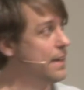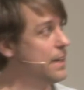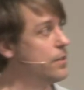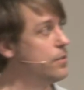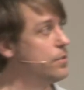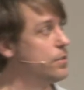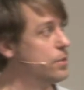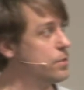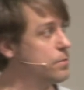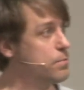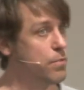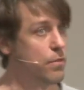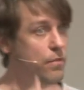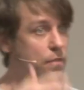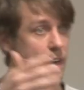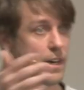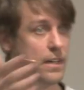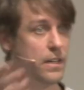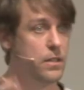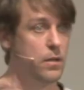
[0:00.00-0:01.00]
then you just
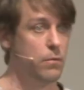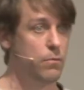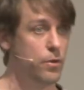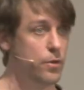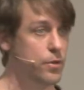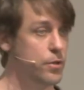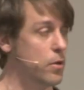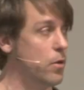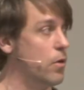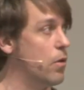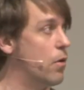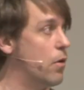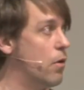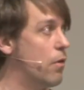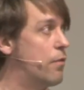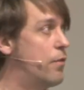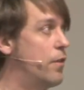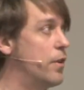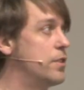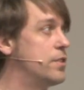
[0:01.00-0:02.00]
provide it a module or a
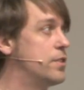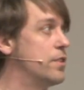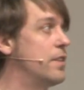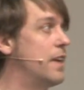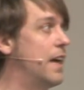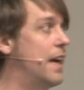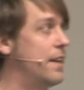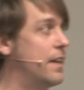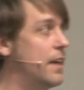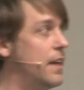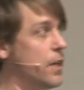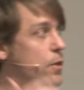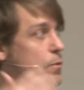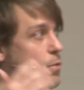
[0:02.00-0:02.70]
function, and then it